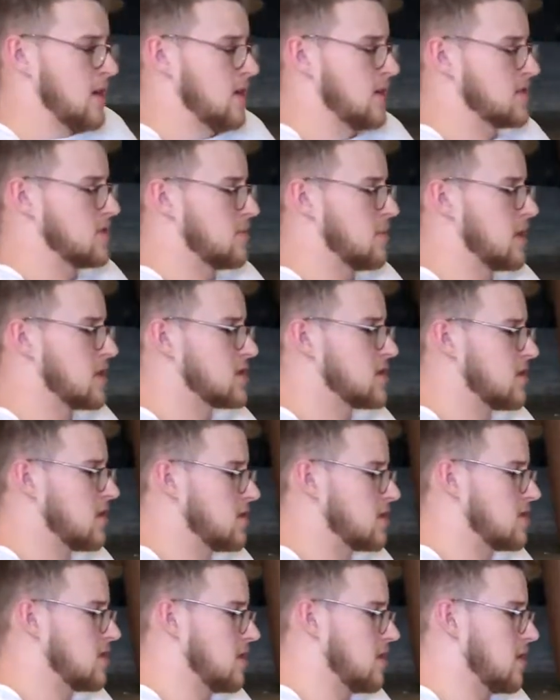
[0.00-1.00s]
So make sure
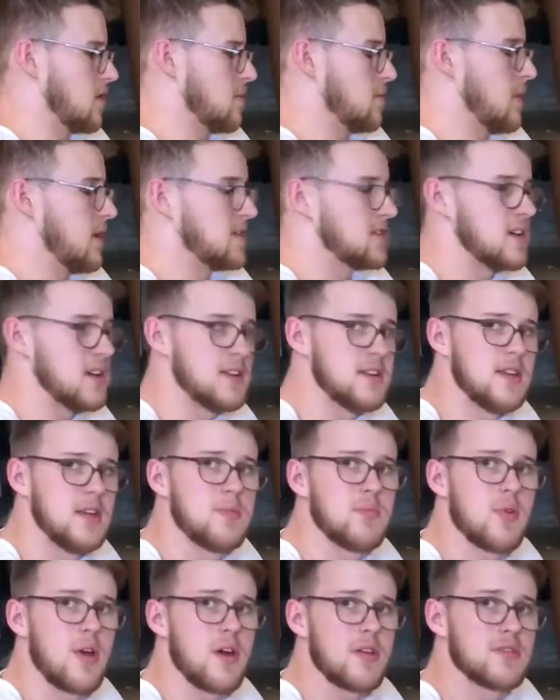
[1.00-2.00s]
to maintain
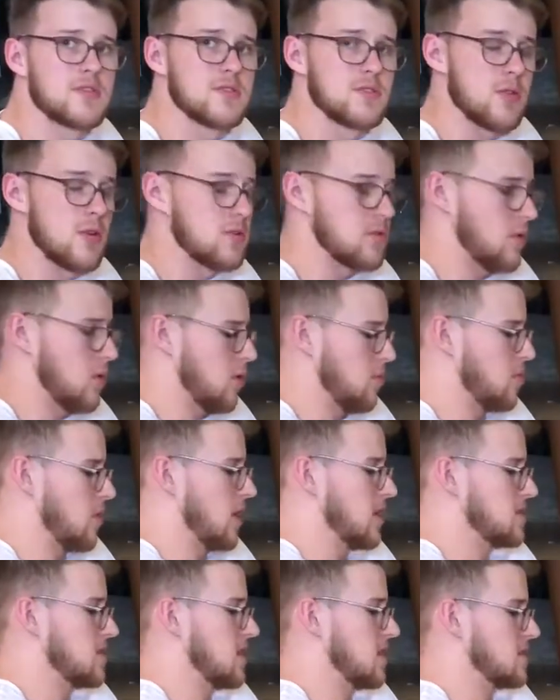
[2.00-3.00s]
deep breaths throughout the whole
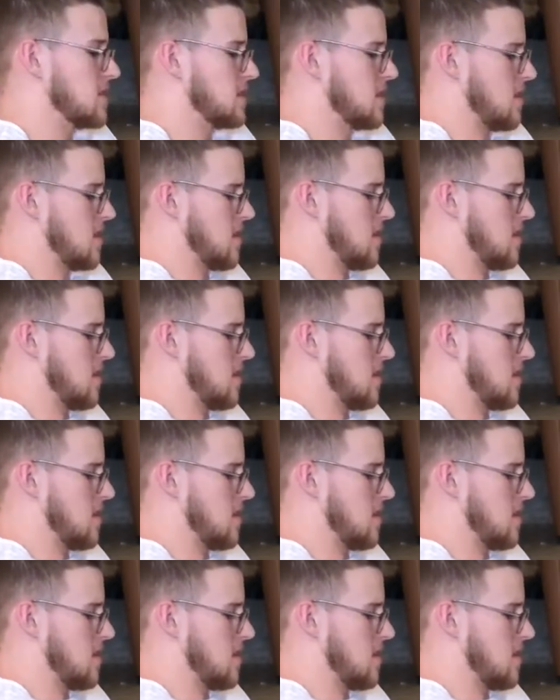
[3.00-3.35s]
process.